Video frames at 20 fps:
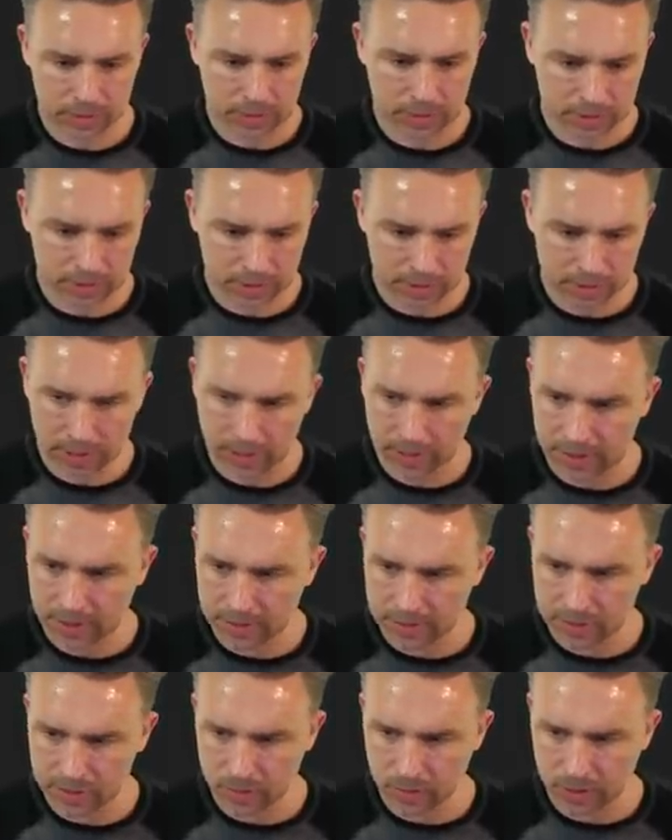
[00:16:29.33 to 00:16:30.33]
take
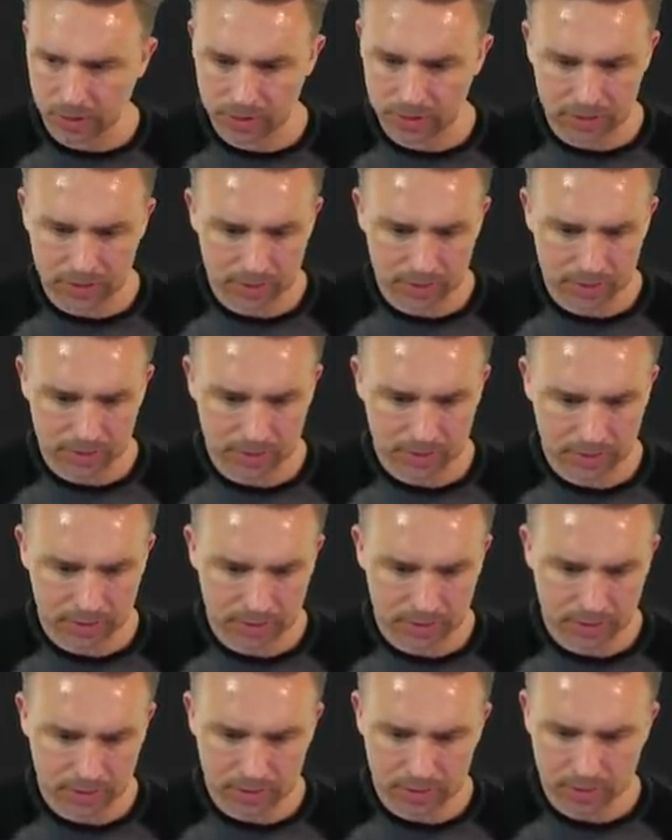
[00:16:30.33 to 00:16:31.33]
this one
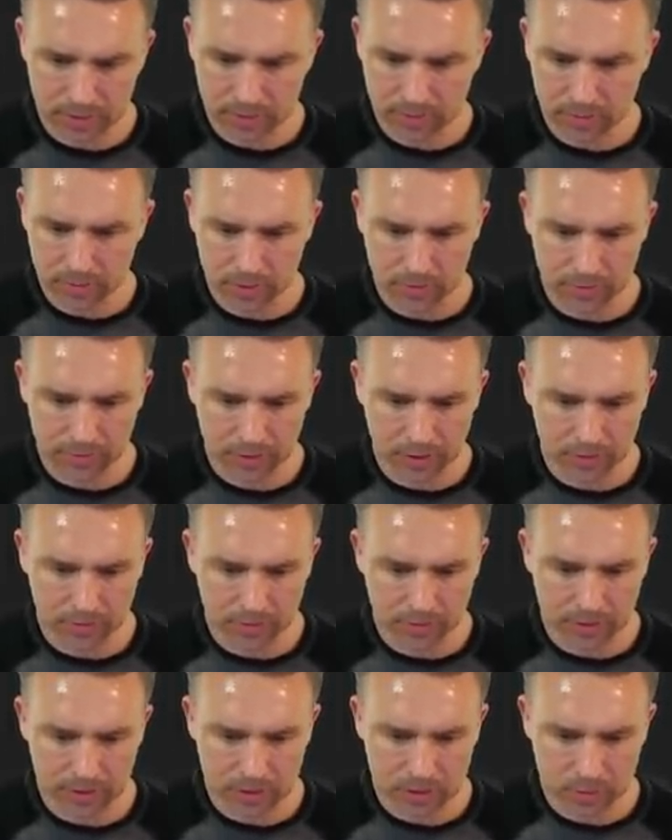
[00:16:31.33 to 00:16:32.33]
move it over
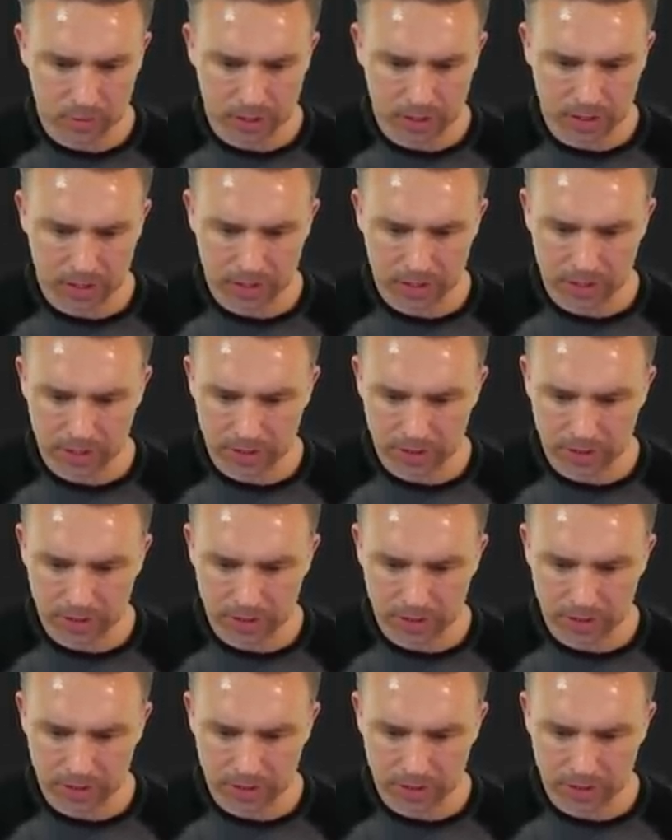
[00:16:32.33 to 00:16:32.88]
this way.